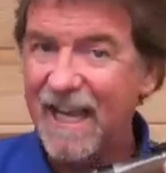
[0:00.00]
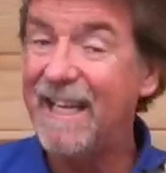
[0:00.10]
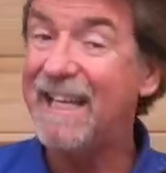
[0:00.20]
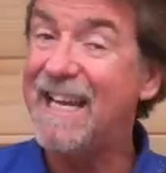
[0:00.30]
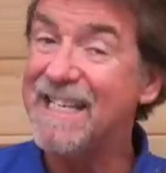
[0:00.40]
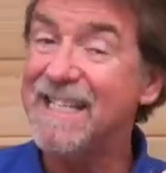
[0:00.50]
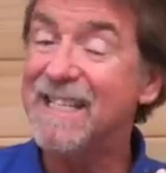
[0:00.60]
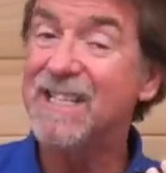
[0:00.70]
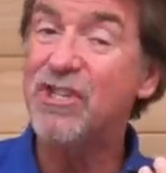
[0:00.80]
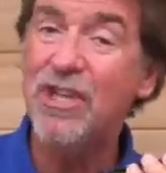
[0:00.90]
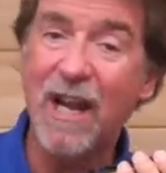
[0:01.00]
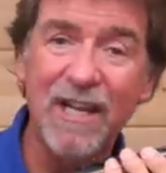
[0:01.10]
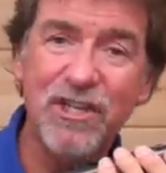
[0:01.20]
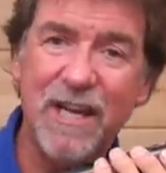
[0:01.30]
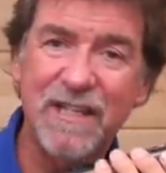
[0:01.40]
it isn't the shell
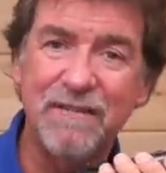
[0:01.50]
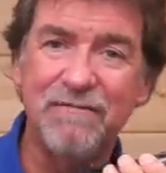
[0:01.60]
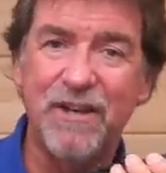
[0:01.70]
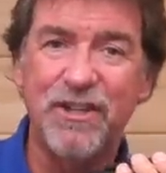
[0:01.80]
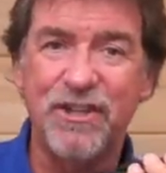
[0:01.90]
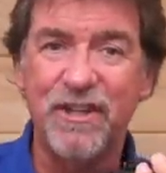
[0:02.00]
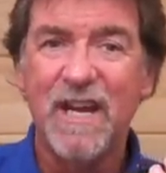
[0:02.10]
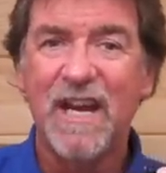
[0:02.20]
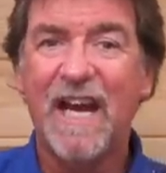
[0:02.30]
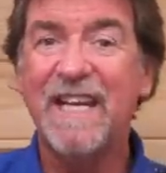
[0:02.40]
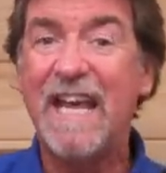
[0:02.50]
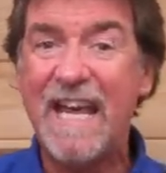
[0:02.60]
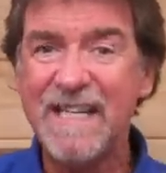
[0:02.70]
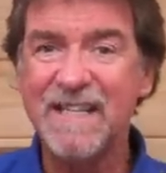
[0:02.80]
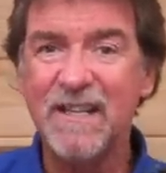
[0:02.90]
ejecting version and it
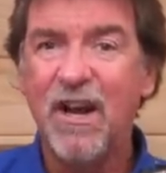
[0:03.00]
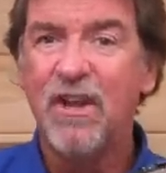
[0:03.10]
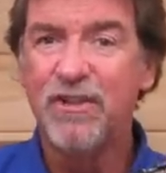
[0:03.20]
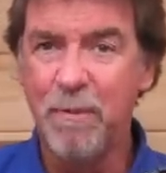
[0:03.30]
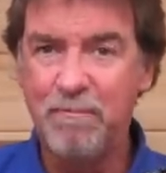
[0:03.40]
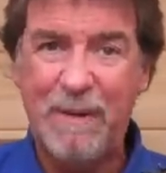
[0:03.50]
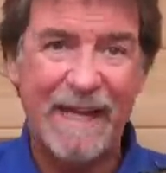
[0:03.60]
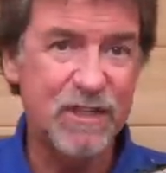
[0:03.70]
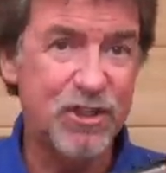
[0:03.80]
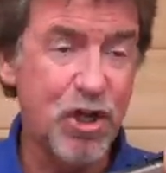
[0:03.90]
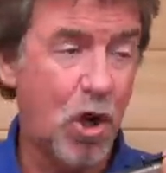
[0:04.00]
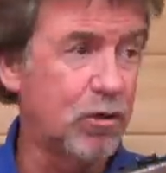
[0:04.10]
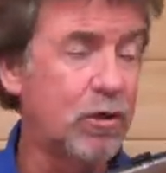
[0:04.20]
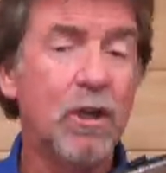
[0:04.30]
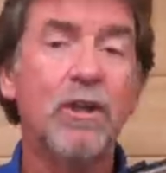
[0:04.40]
isn't the Big
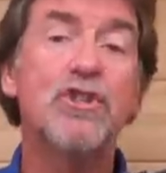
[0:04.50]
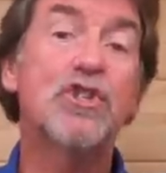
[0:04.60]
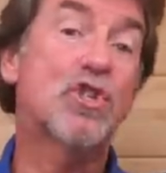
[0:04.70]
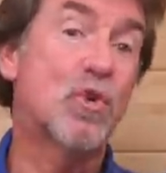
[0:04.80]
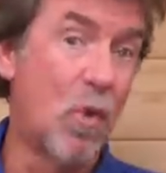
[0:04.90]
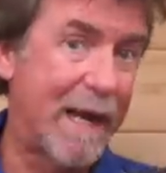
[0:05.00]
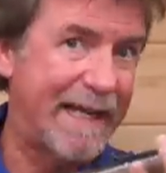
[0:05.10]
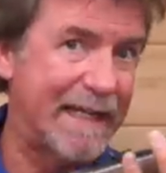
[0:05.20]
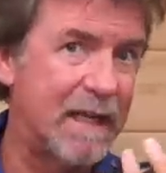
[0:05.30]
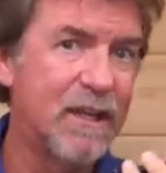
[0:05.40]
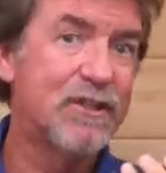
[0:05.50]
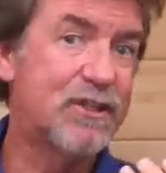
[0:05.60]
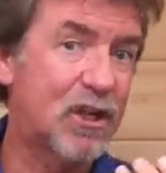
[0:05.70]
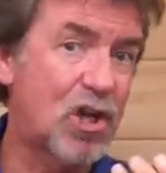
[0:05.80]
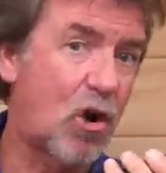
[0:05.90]
John swing
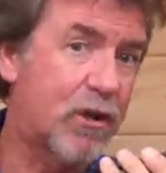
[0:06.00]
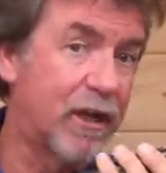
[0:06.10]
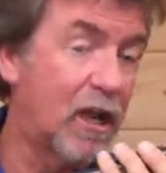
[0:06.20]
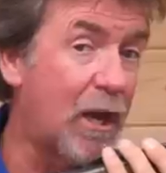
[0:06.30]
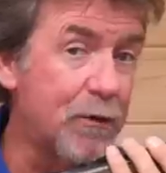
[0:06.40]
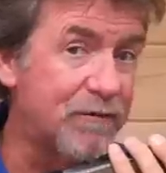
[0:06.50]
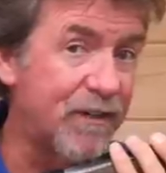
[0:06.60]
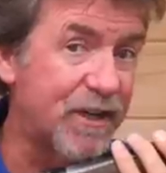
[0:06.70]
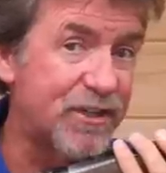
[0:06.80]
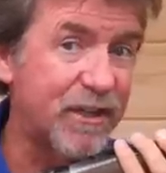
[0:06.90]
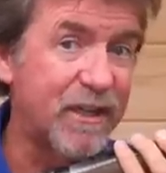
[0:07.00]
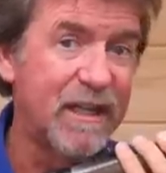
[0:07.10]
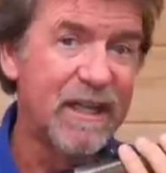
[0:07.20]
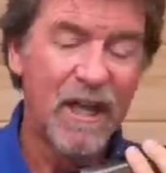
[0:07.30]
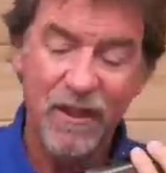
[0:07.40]
to cock and load version.
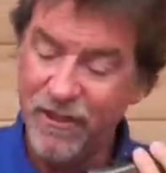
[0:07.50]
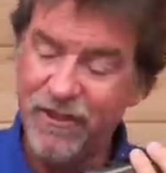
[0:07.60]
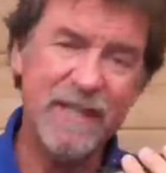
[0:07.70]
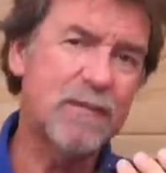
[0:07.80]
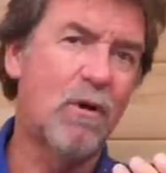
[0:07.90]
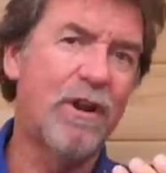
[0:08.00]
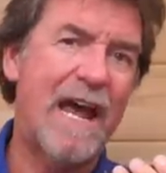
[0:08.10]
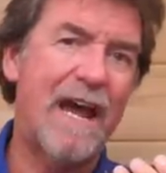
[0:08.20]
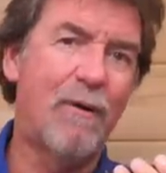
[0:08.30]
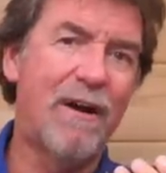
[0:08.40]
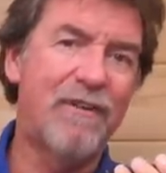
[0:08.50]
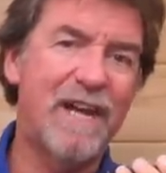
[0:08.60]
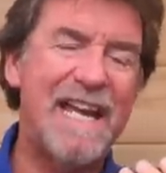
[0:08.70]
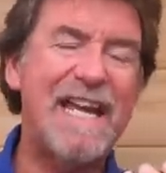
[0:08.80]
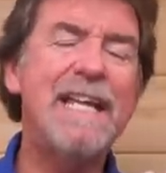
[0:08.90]
This one,
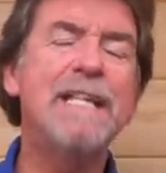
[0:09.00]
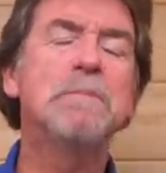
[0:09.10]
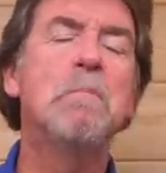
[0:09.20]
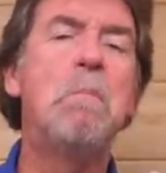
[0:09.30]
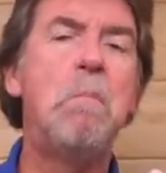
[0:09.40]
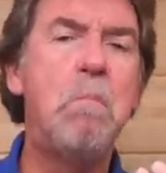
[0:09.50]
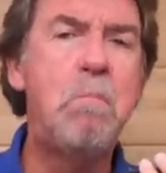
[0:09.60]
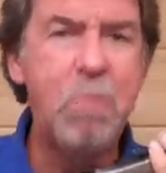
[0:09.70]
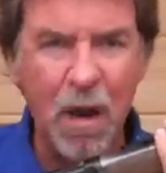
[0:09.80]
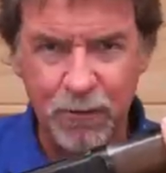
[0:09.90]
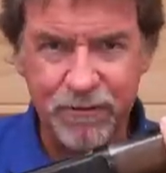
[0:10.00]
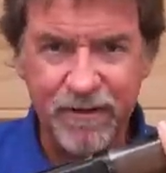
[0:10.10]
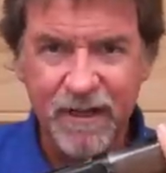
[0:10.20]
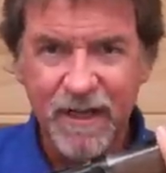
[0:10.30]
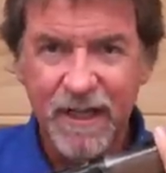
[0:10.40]
however, is
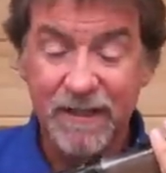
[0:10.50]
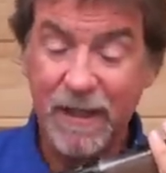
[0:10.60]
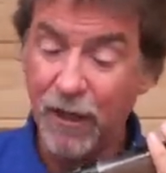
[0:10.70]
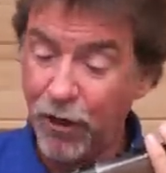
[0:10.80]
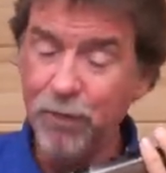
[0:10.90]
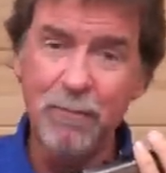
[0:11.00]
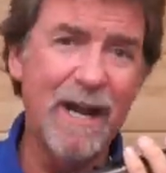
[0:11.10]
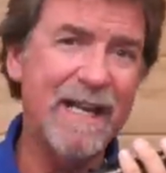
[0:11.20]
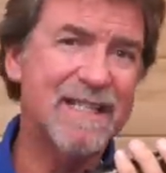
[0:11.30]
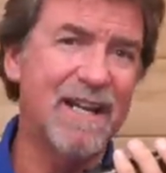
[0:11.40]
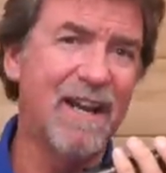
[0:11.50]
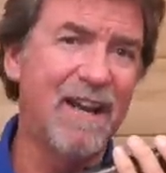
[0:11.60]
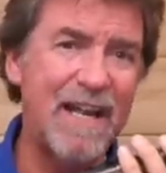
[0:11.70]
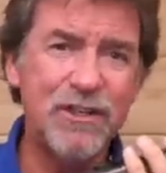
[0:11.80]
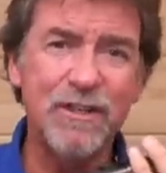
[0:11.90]
both. The Umarex
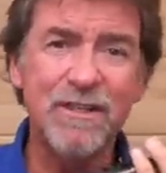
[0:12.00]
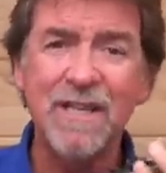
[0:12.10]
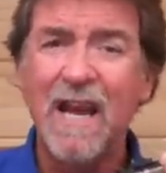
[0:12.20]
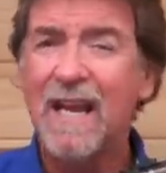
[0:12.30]
Legends